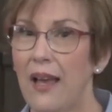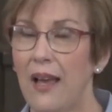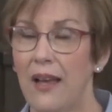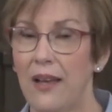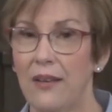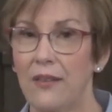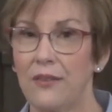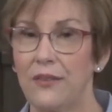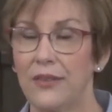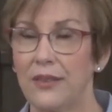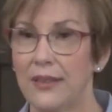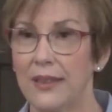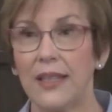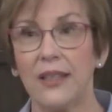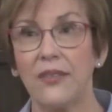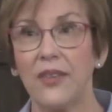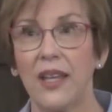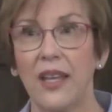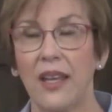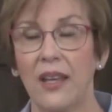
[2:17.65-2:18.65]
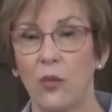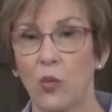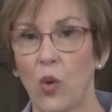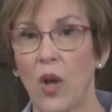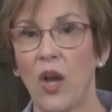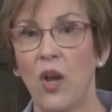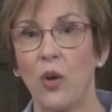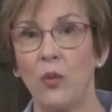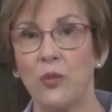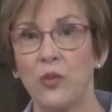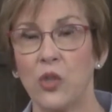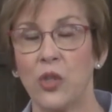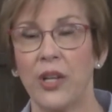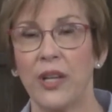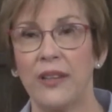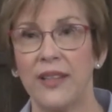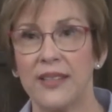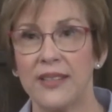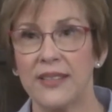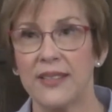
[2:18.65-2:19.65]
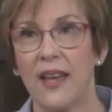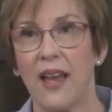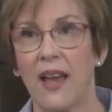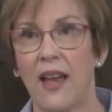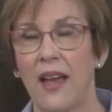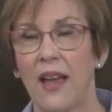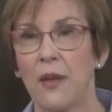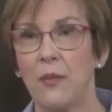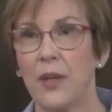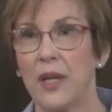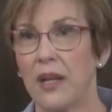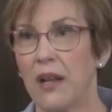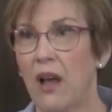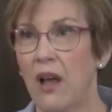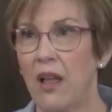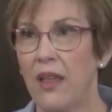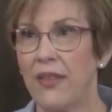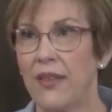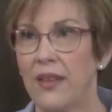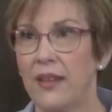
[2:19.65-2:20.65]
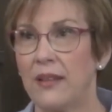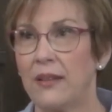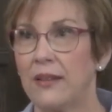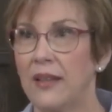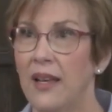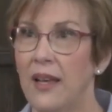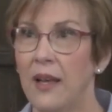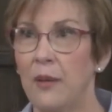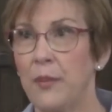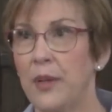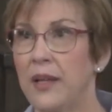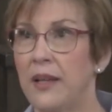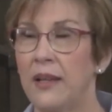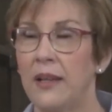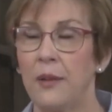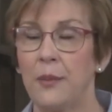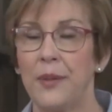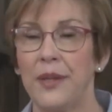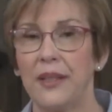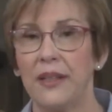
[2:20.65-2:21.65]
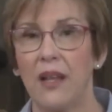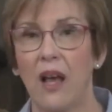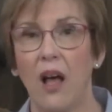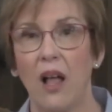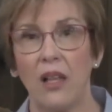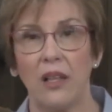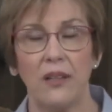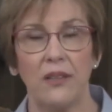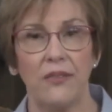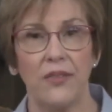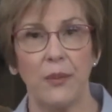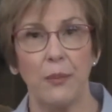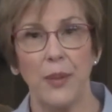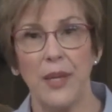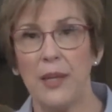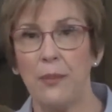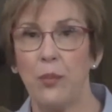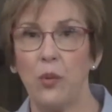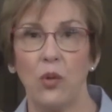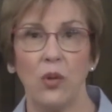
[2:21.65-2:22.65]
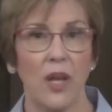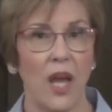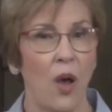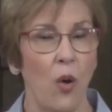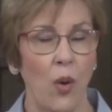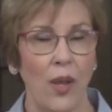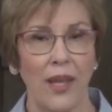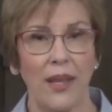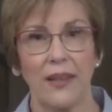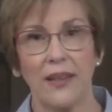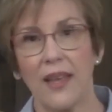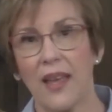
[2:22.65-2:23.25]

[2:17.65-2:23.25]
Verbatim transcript: of living in Rome during this time and all the hubbub and all of the people going and